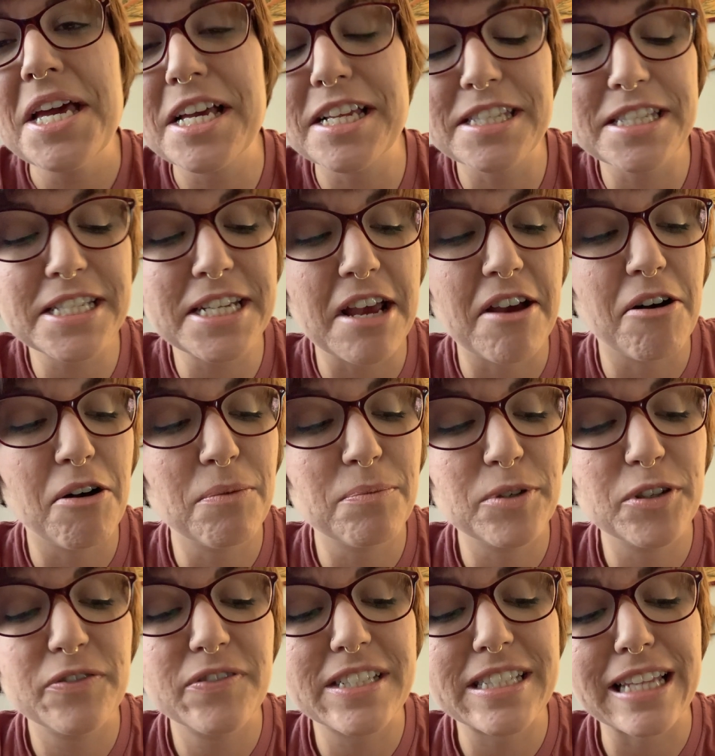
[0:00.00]
his tail
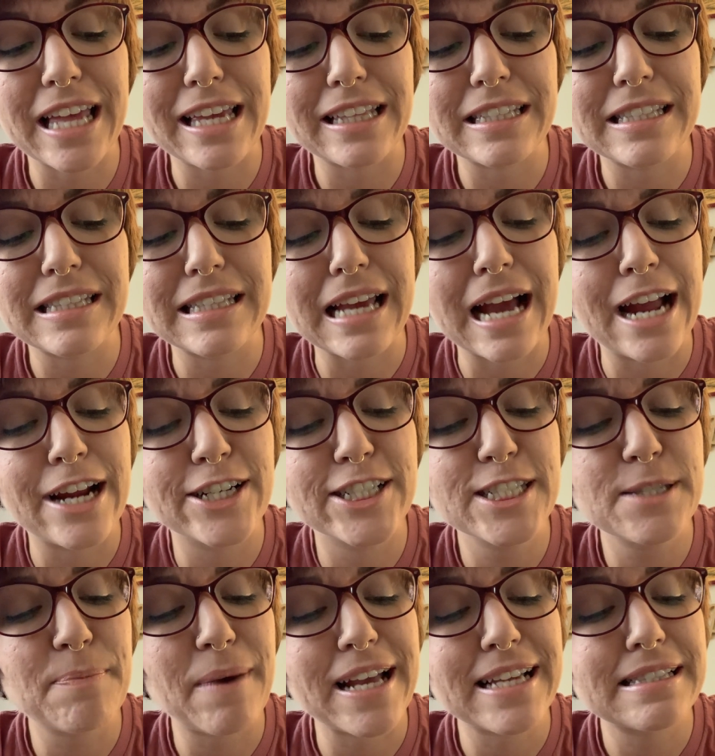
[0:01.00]
moved slightly, the iron
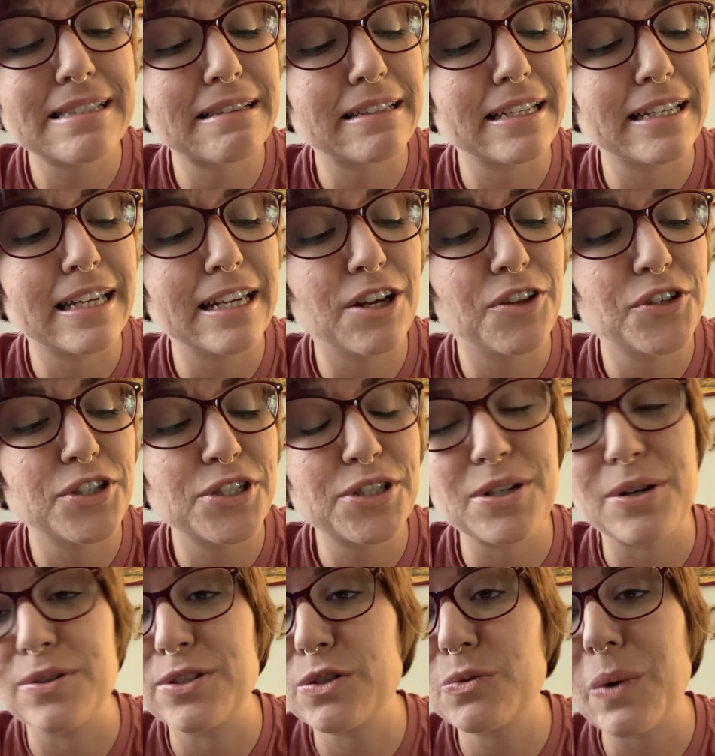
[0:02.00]
spikes clinking on the
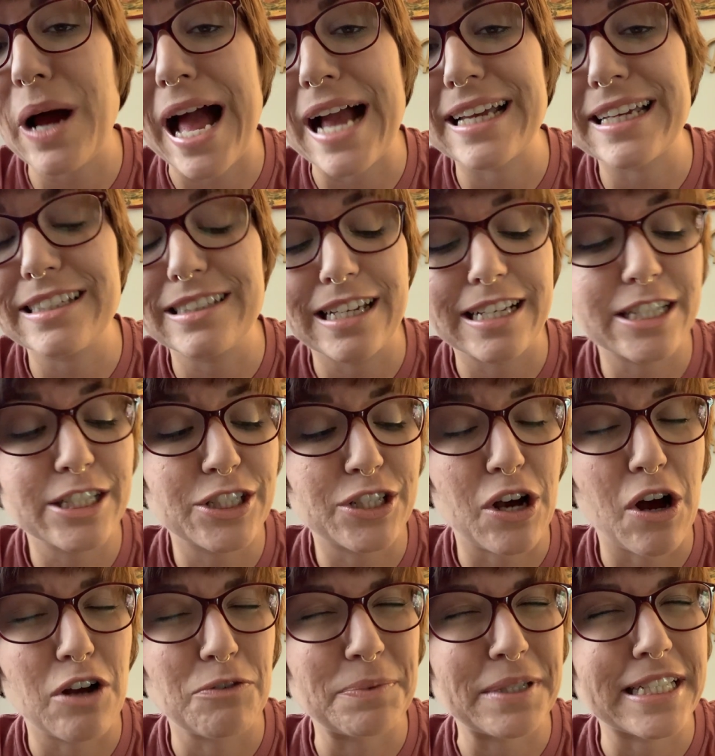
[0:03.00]
stones, wagging like a
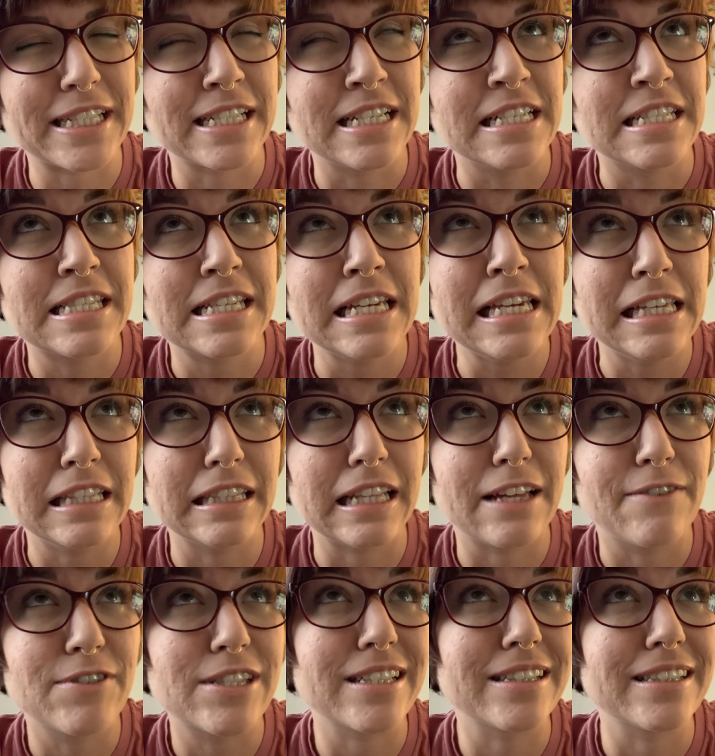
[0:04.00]
dog because he
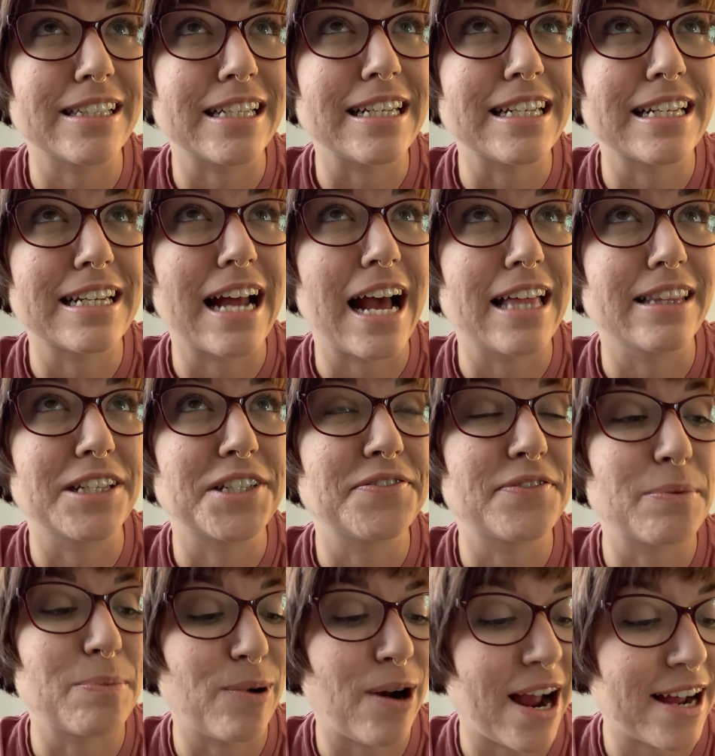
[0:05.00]
loves the lead and I love
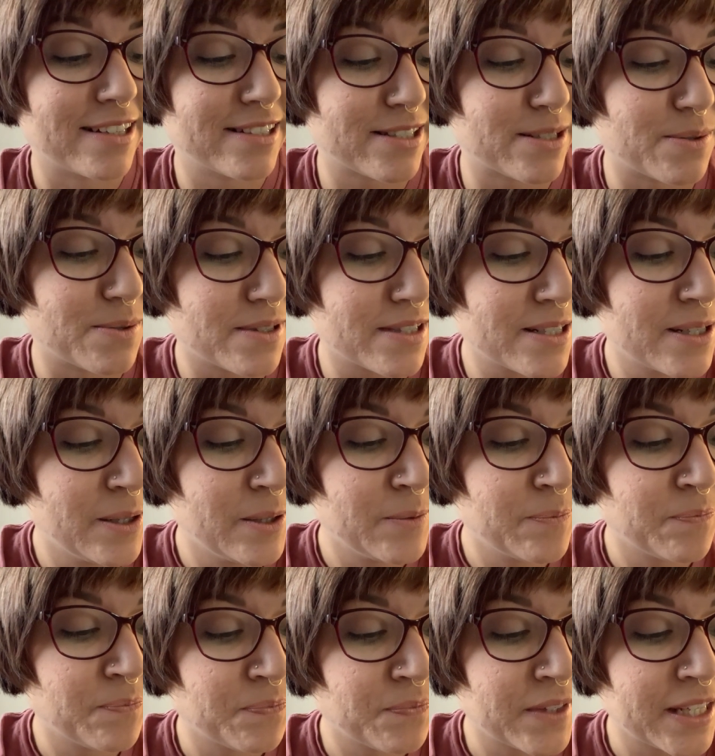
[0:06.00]
Abraxos.
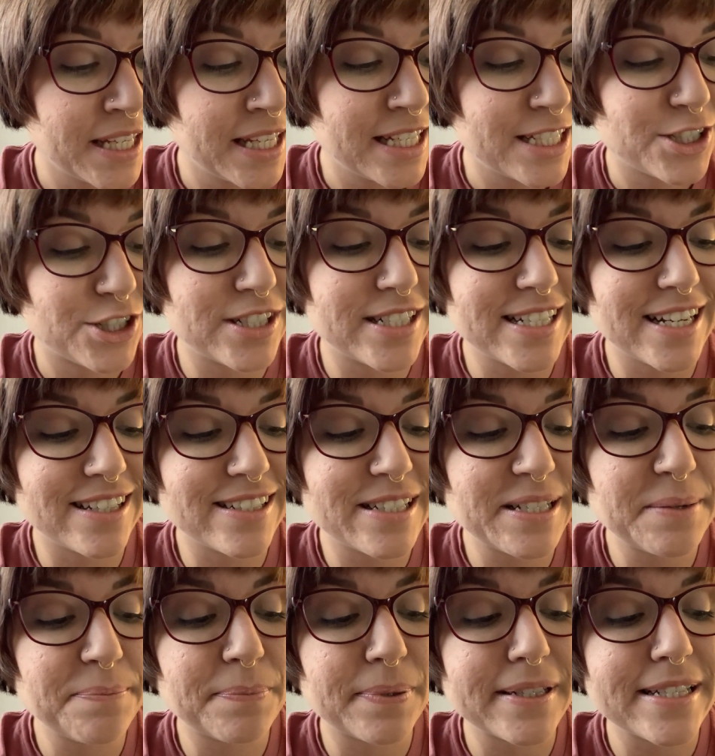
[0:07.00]
She tells
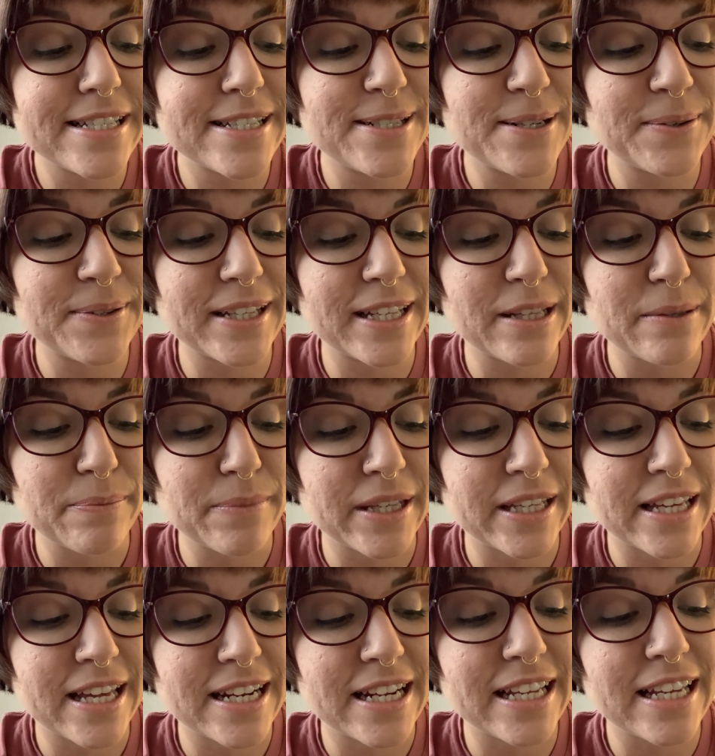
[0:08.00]
him, please don't eat
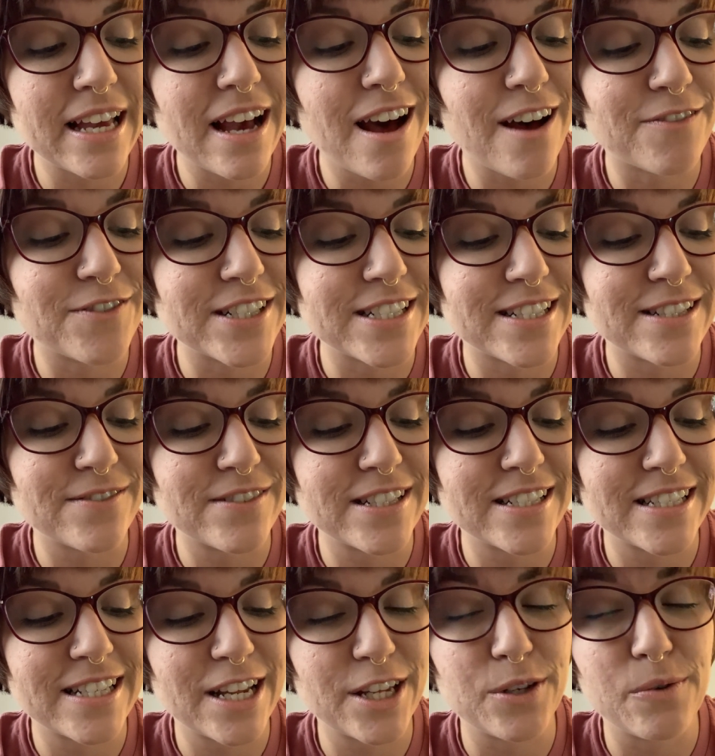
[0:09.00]
me, and he huffed as if to
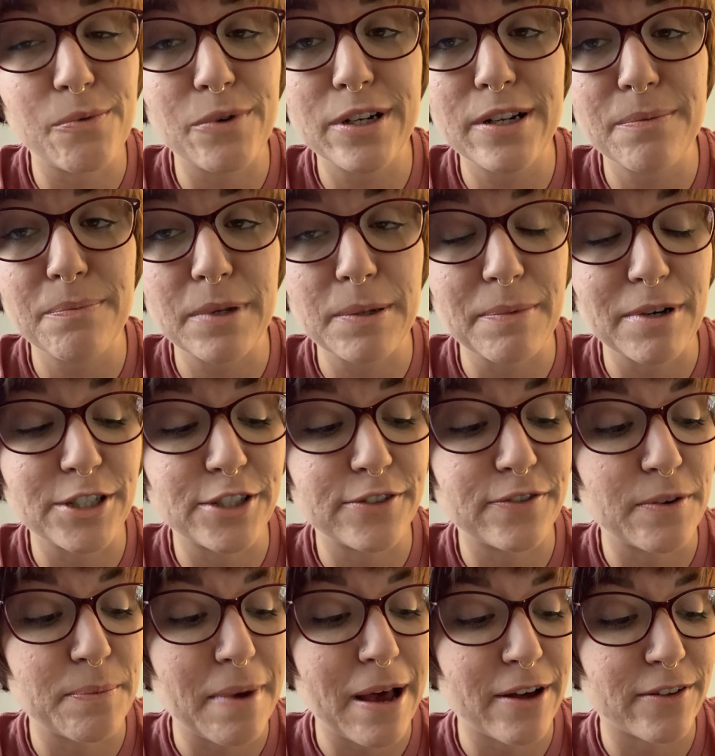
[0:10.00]
say you wouldn't be much of
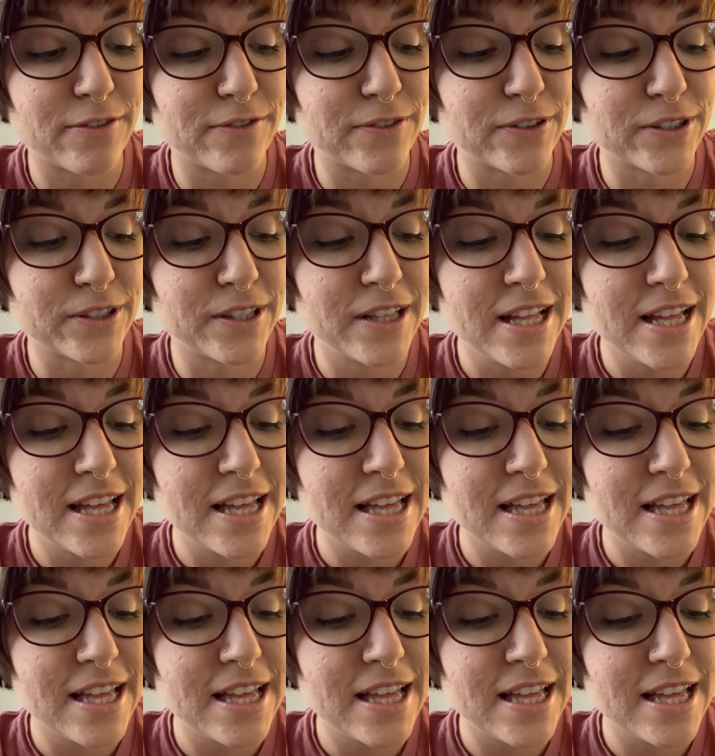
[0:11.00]
a mouthful.